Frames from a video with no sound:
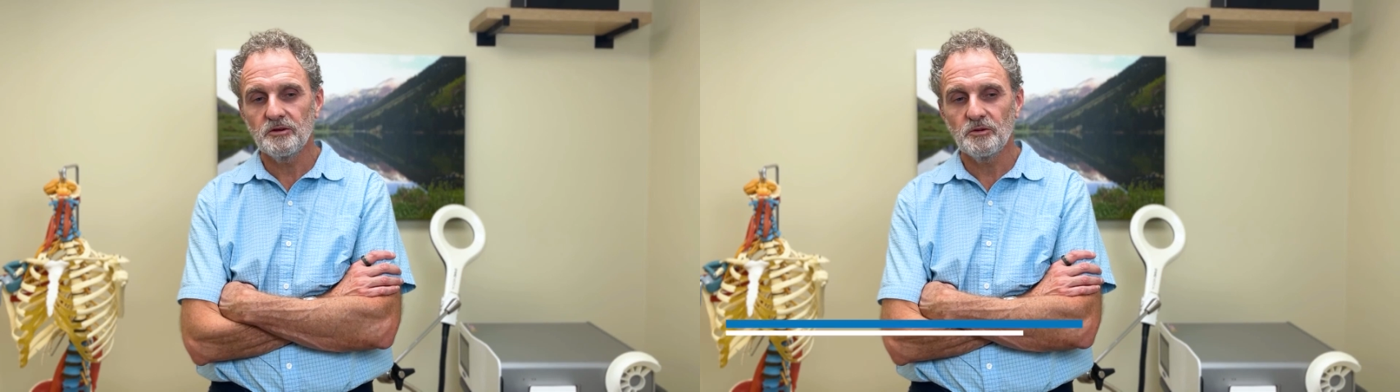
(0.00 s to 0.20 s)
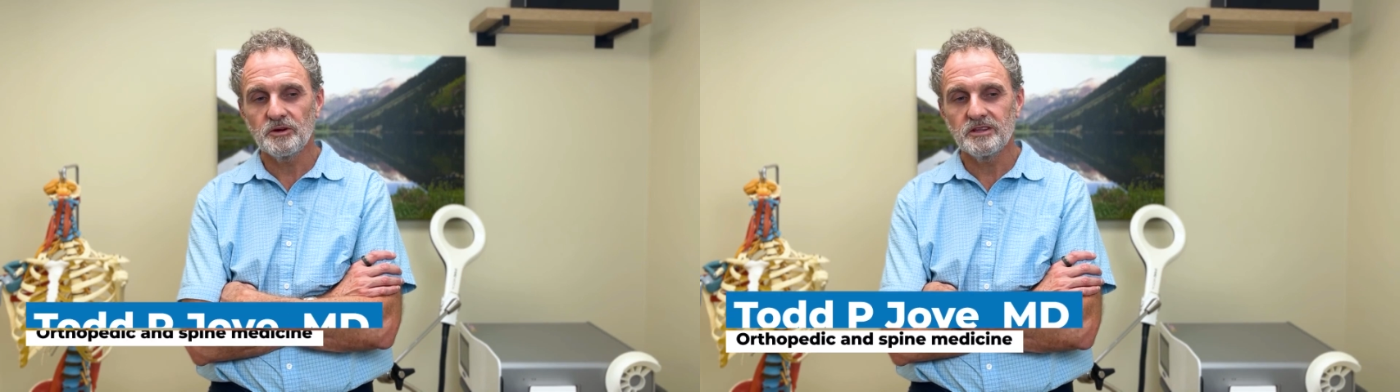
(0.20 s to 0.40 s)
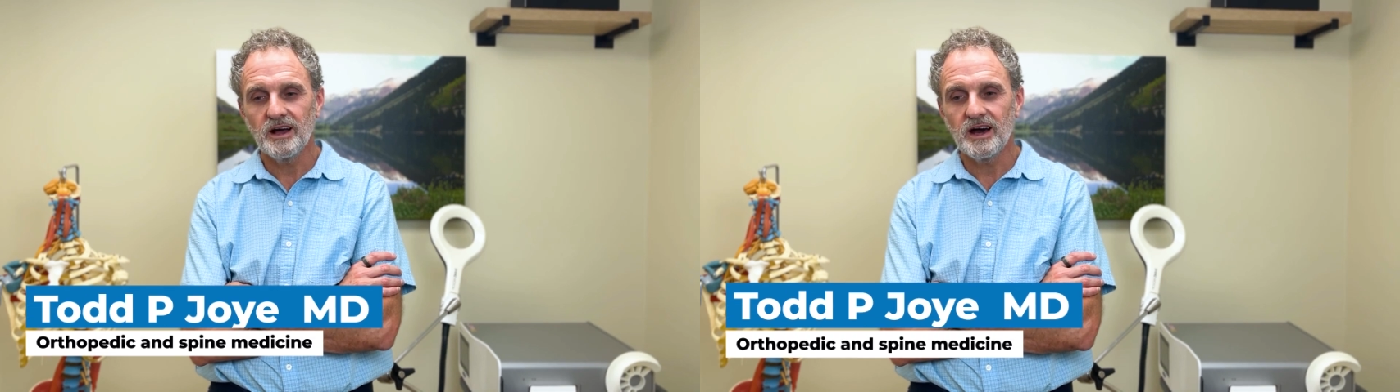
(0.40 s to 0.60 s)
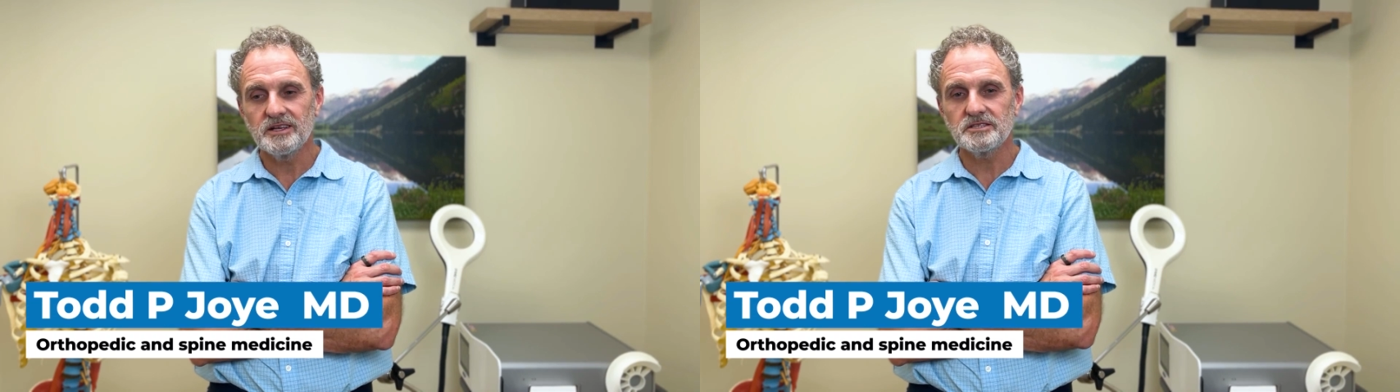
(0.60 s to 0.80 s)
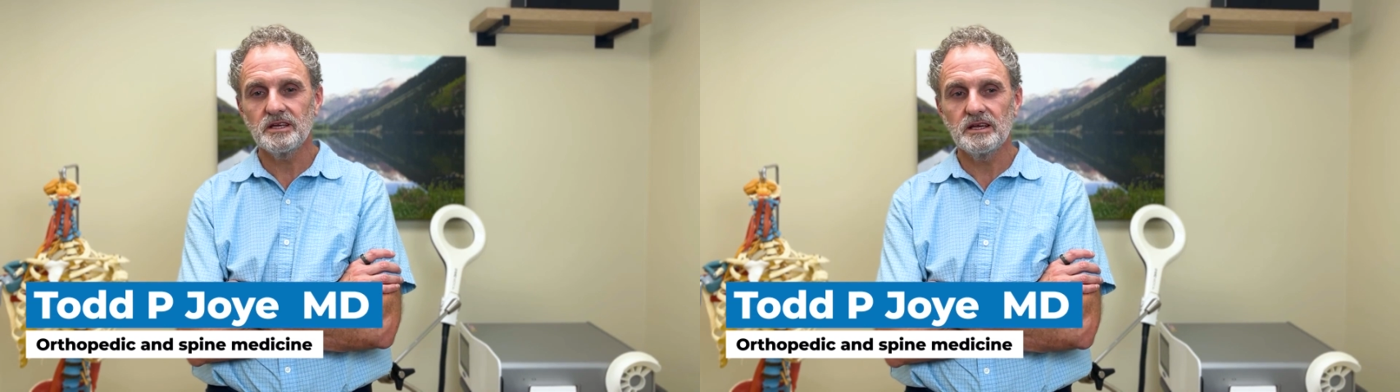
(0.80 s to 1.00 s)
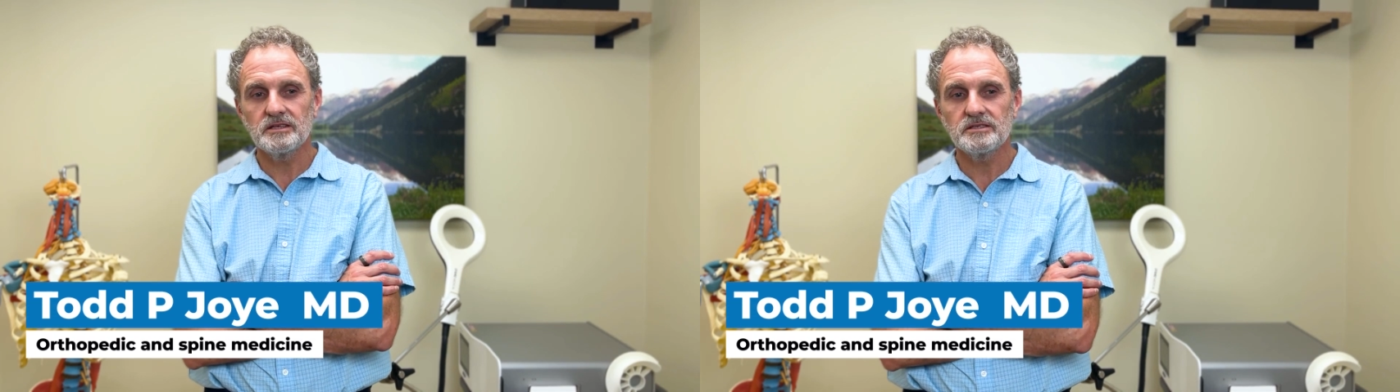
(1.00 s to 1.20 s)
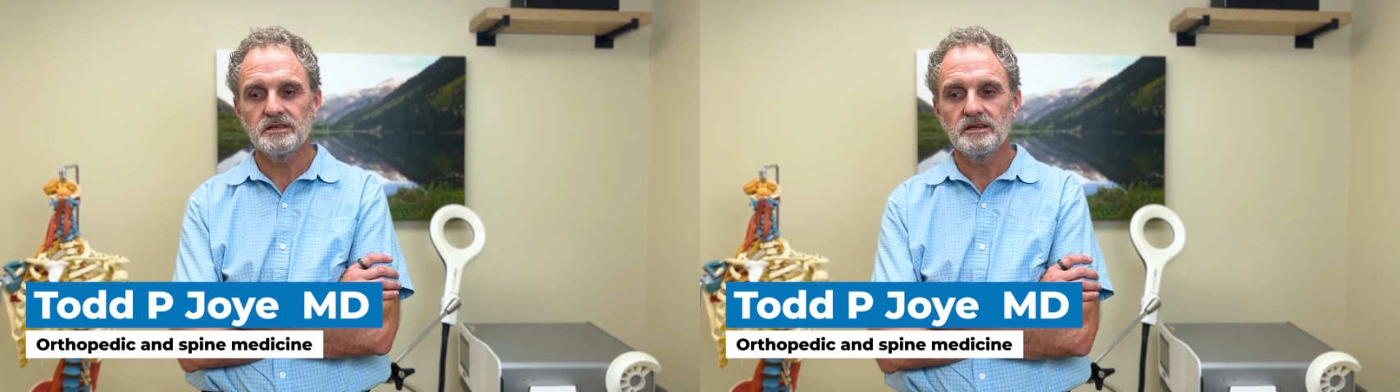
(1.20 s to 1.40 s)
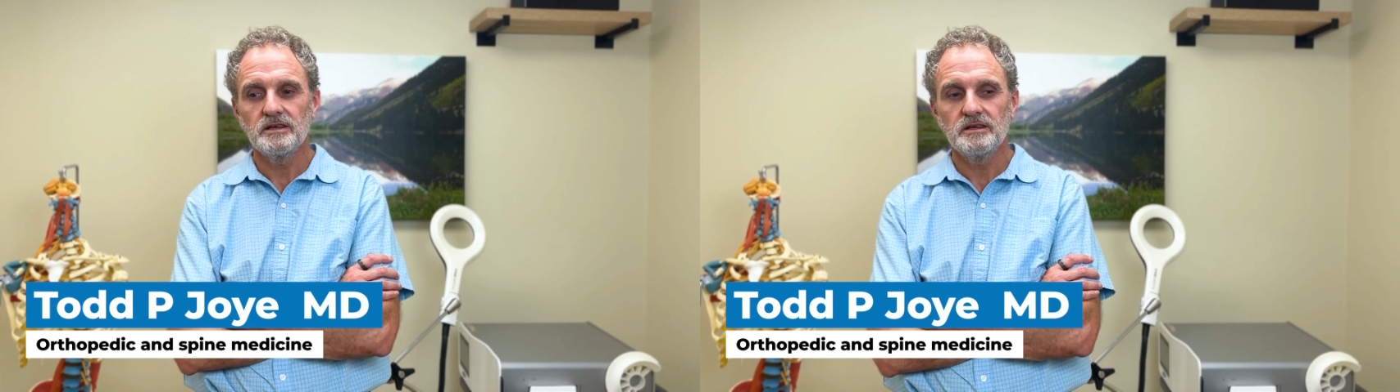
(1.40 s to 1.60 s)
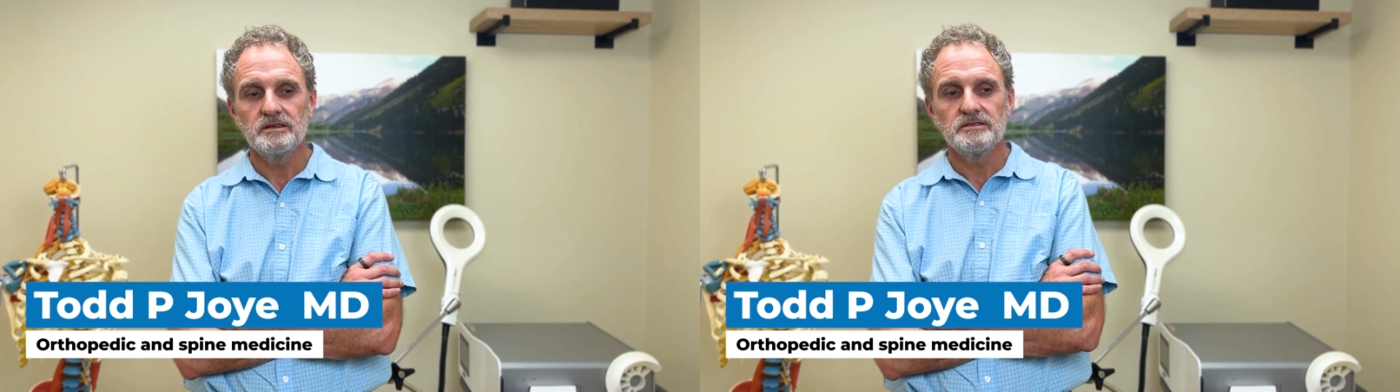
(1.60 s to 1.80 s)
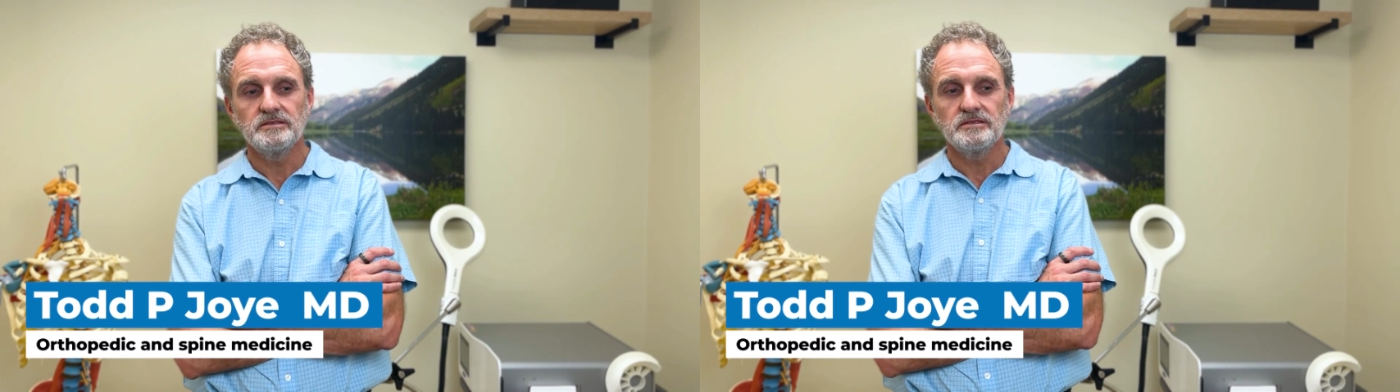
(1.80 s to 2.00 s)
one of the honest things
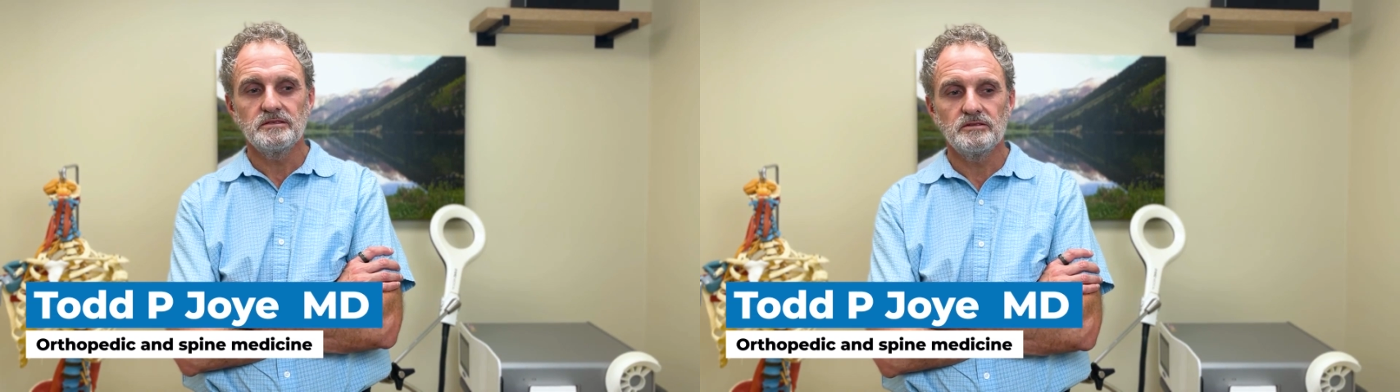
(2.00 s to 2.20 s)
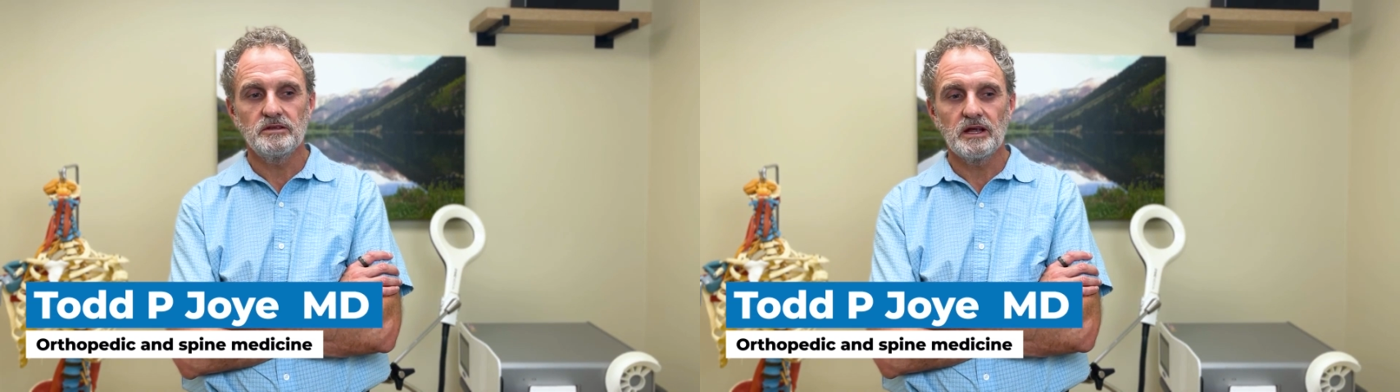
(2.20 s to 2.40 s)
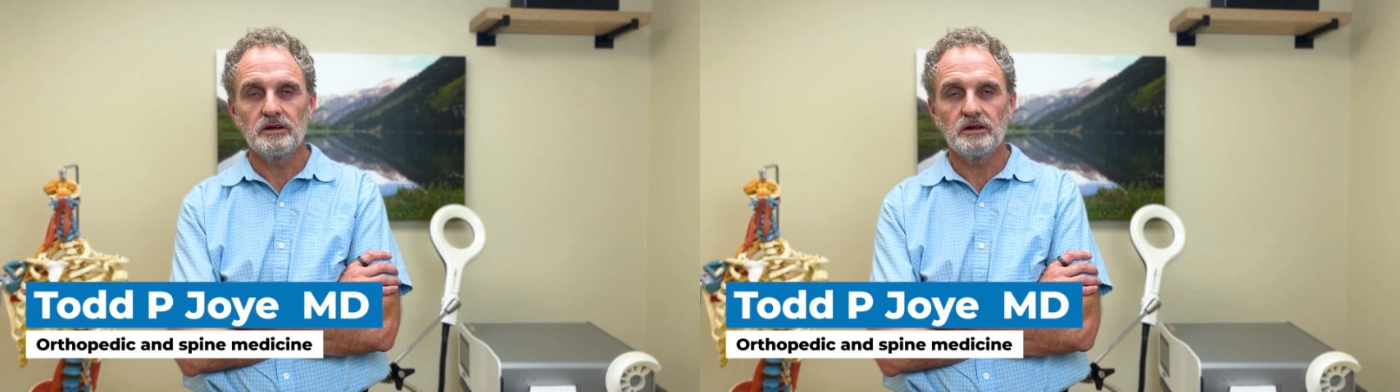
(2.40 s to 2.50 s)
that